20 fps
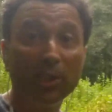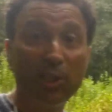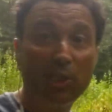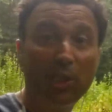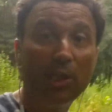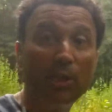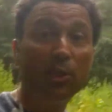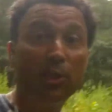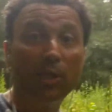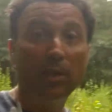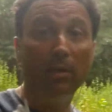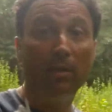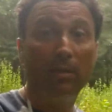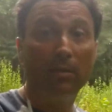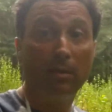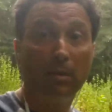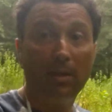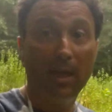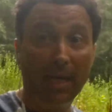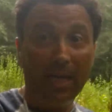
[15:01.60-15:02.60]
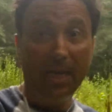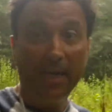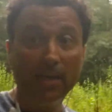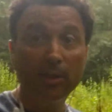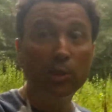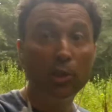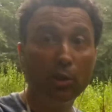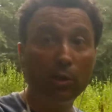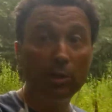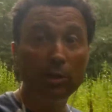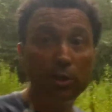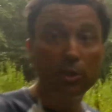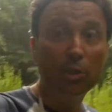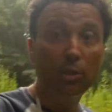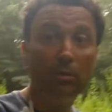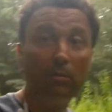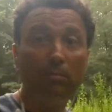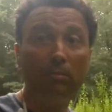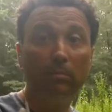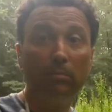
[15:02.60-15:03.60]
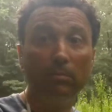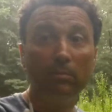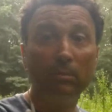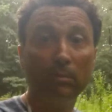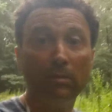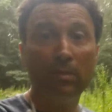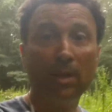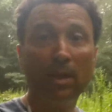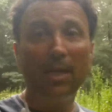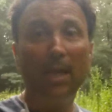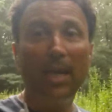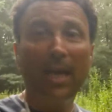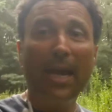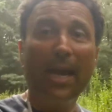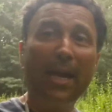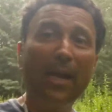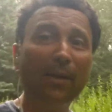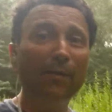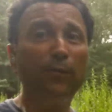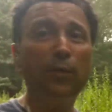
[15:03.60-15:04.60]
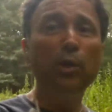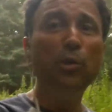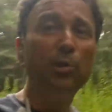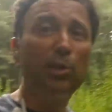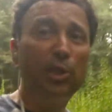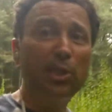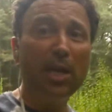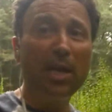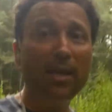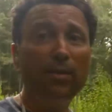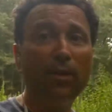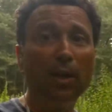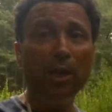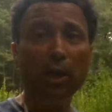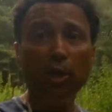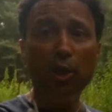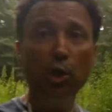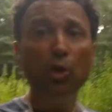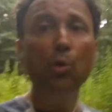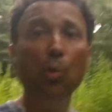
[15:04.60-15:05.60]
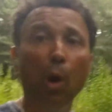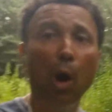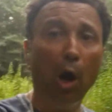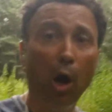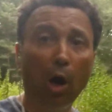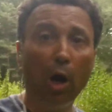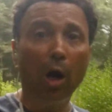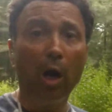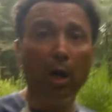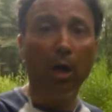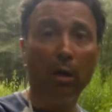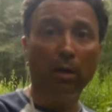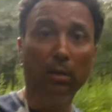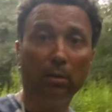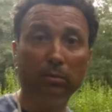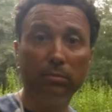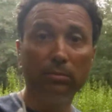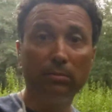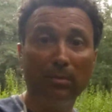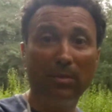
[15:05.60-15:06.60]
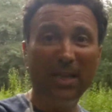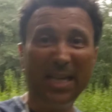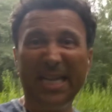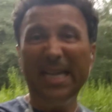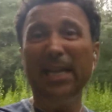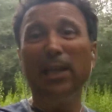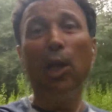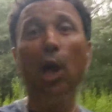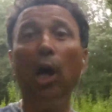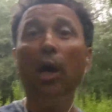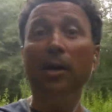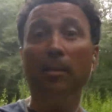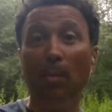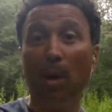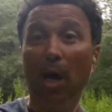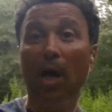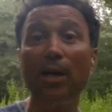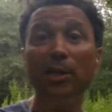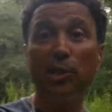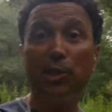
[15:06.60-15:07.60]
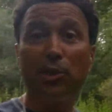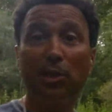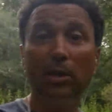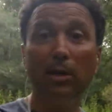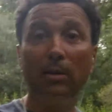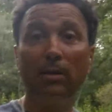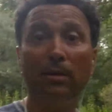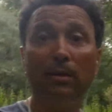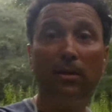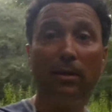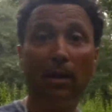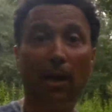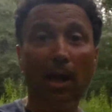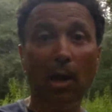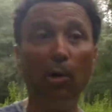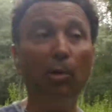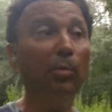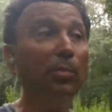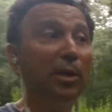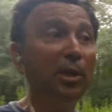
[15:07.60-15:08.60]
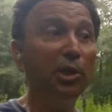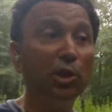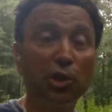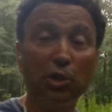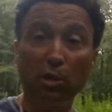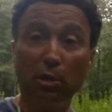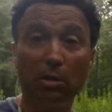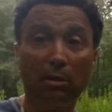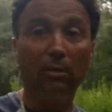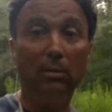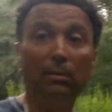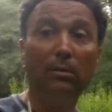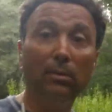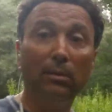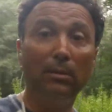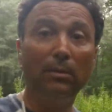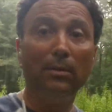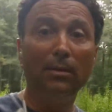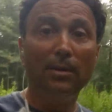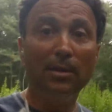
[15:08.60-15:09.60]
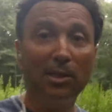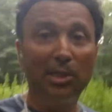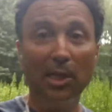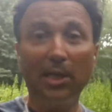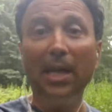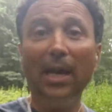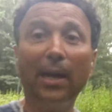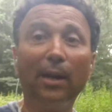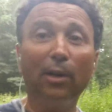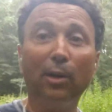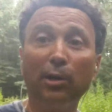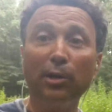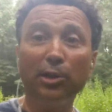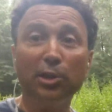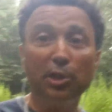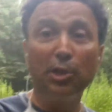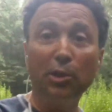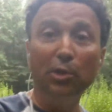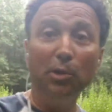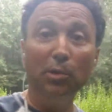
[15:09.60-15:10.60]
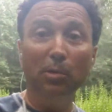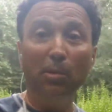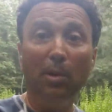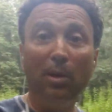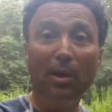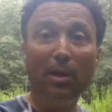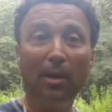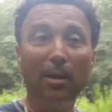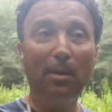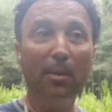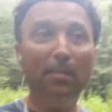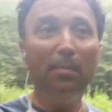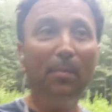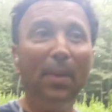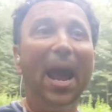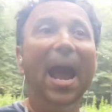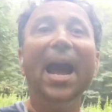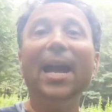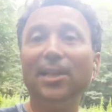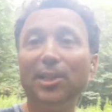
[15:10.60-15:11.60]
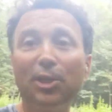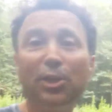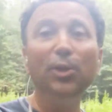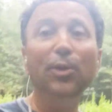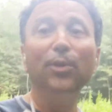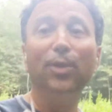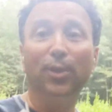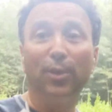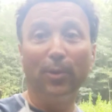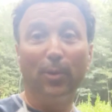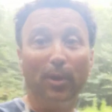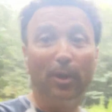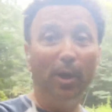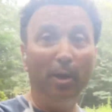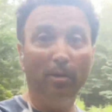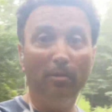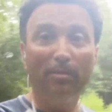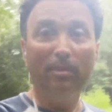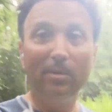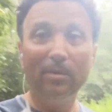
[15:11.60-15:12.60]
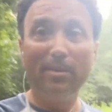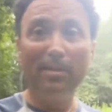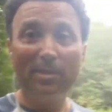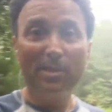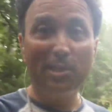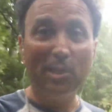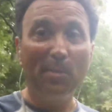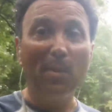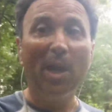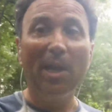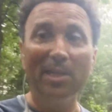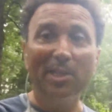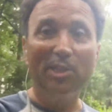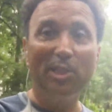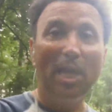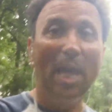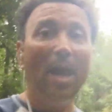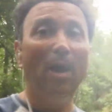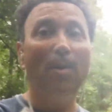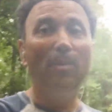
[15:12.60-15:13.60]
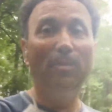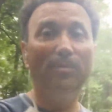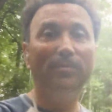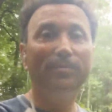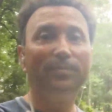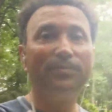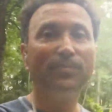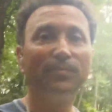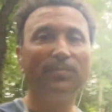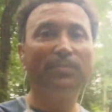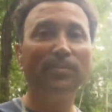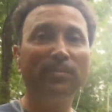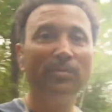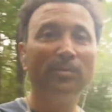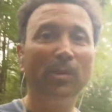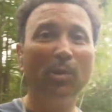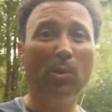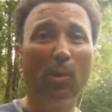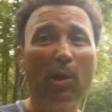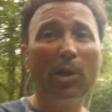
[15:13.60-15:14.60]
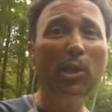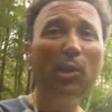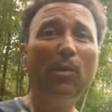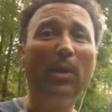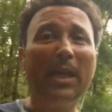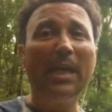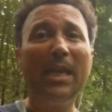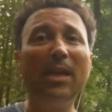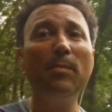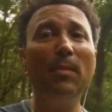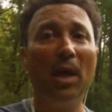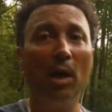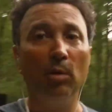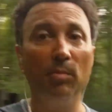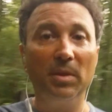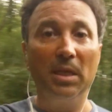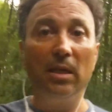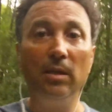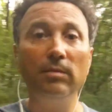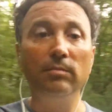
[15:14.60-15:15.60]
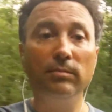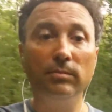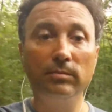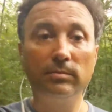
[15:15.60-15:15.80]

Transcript: assistant that answers. And if you say that you are Elon Musk, I will be sure to get her to patch you through to my cell. Or you can email me.